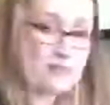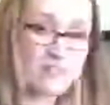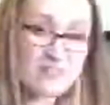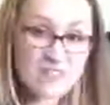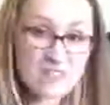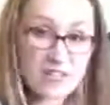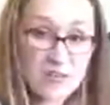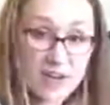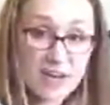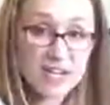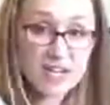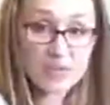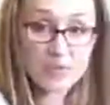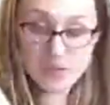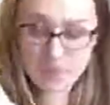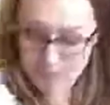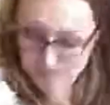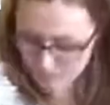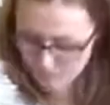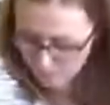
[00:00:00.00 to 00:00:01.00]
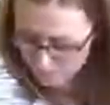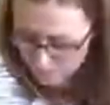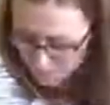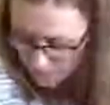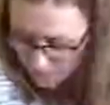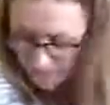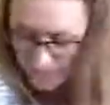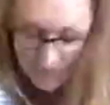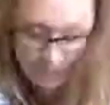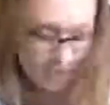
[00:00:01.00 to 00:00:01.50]
scratch with the most.
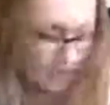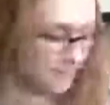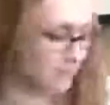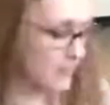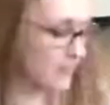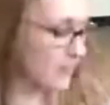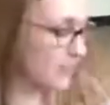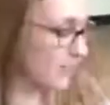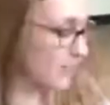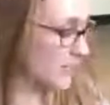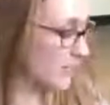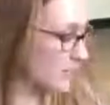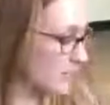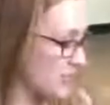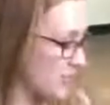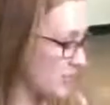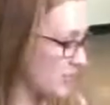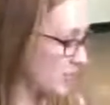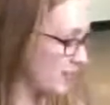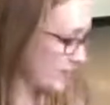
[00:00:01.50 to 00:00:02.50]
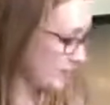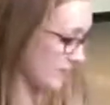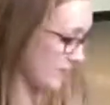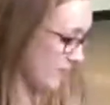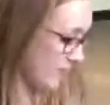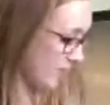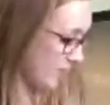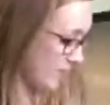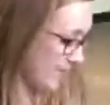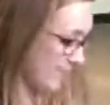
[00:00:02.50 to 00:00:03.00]
I think I'm going to show you next
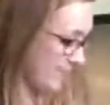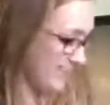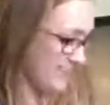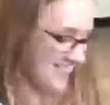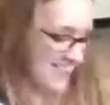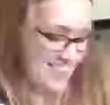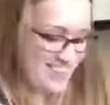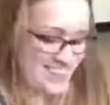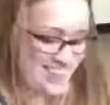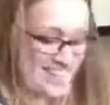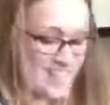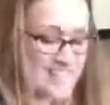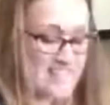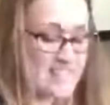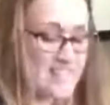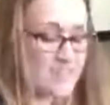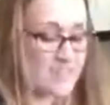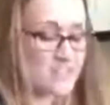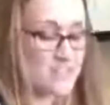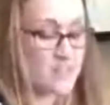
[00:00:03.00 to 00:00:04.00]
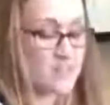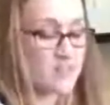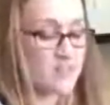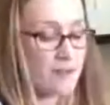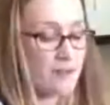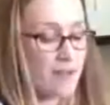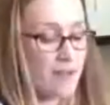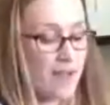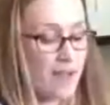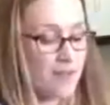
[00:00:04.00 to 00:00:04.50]
week. Like I said, it's good for
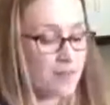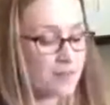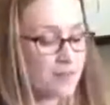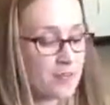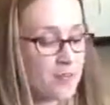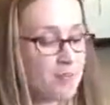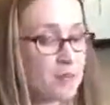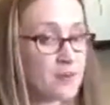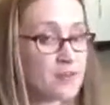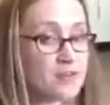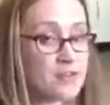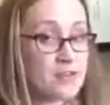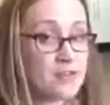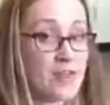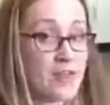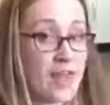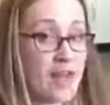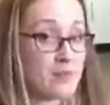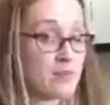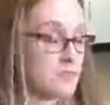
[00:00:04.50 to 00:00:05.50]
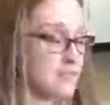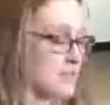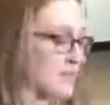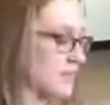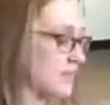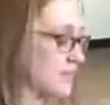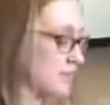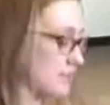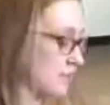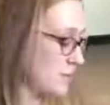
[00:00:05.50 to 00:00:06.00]
back feet, but also the outside
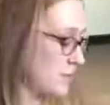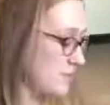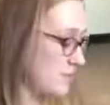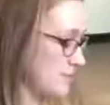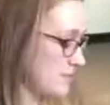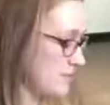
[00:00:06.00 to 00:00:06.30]
toes.